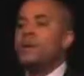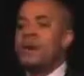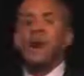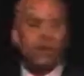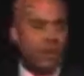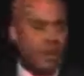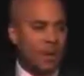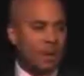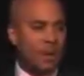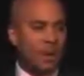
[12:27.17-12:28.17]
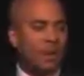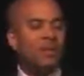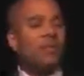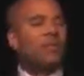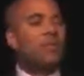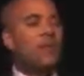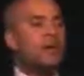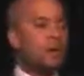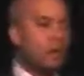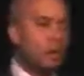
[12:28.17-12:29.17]
are documented. This is
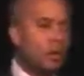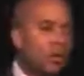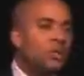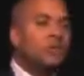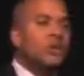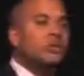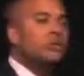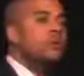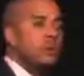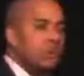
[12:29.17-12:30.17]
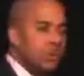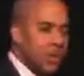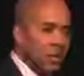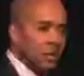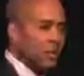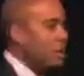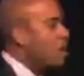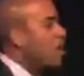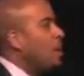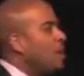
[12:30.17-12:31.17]
credible. You can do your due diligence.
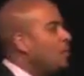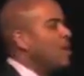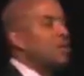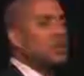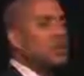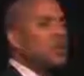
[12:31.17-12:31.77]
We've been featured in